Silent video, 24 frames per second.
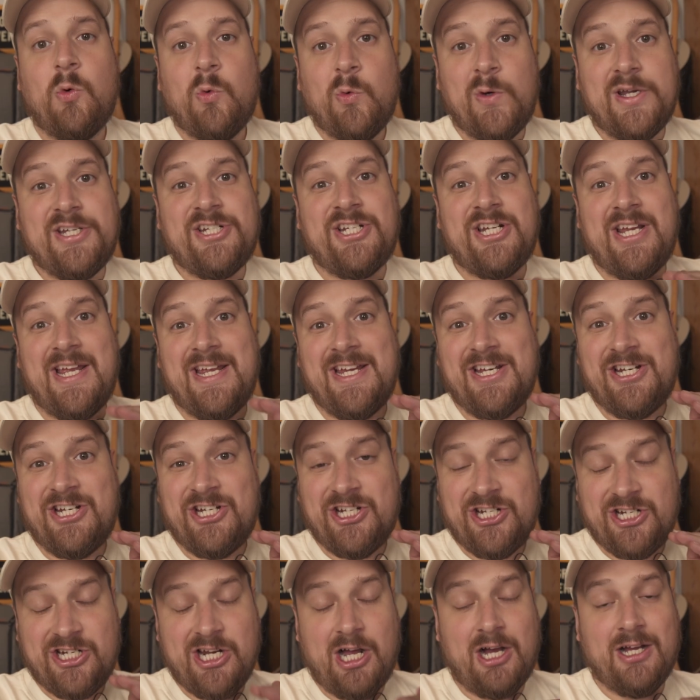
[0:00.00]
which a
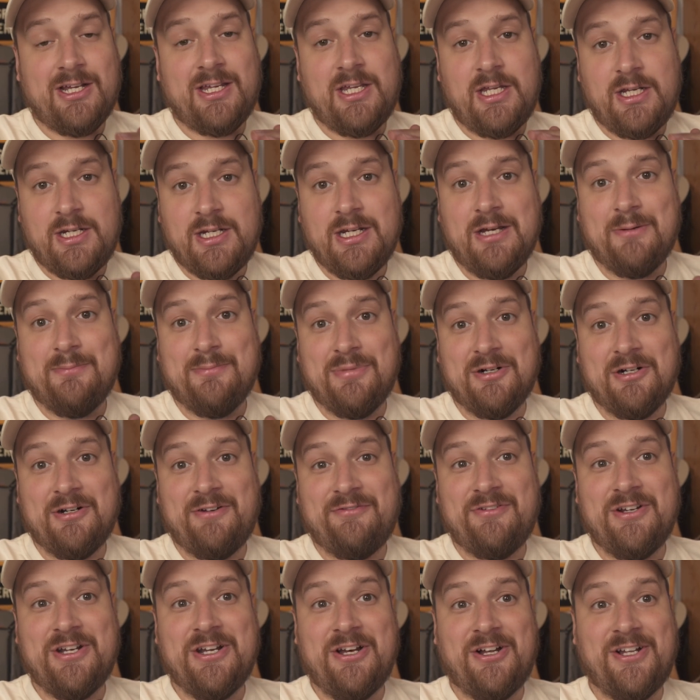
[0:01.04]
shocking number
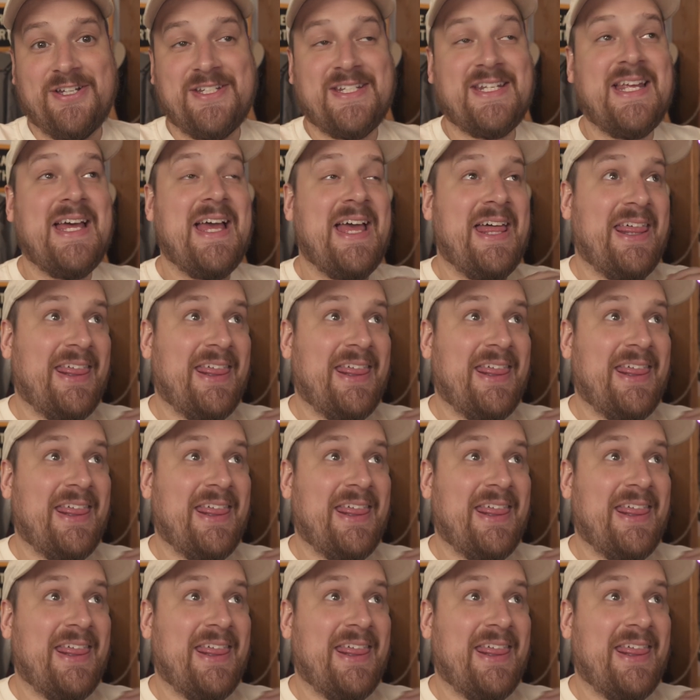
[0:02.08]
of adults